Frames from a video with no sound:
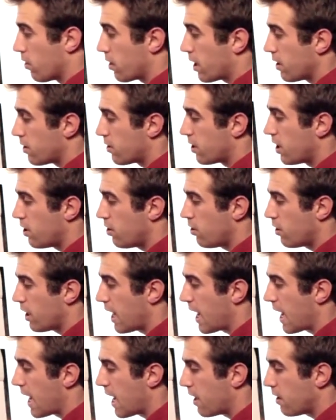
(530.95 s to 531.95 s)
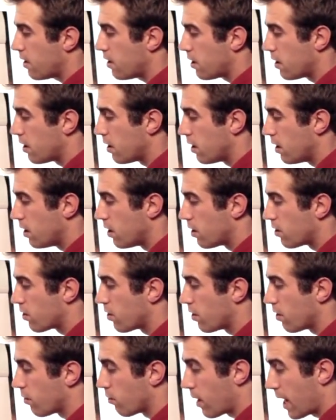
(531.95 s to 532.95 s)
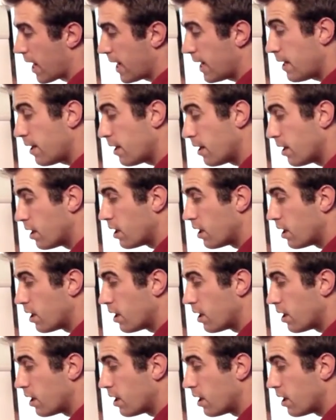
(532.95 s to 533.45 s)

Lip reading: continue to add to the right.